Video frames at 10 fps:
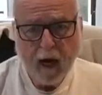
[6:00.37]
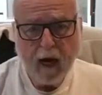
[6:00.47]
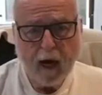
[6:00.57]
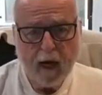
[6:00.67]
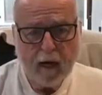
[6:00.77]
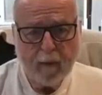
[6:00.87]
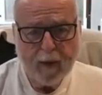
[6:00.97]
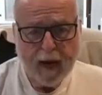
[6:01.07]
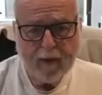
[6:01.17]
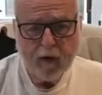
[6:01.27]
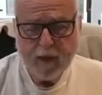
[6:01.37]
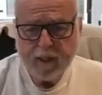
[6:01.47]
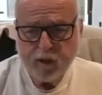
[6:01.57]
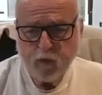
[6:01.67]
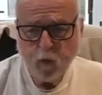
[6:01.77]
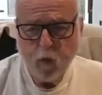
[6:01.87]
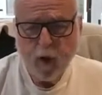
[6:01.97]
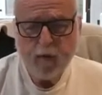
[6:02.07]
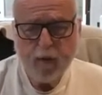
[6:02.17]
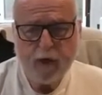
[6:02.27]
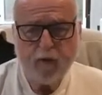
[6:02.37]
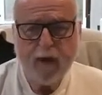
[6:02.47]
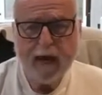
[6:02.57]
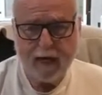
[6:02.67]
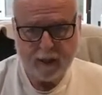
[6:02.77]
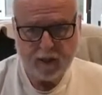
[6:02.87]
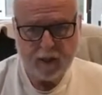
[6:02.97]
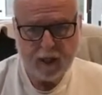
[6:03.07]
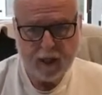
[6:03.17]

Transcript: and the question is, what do we do next?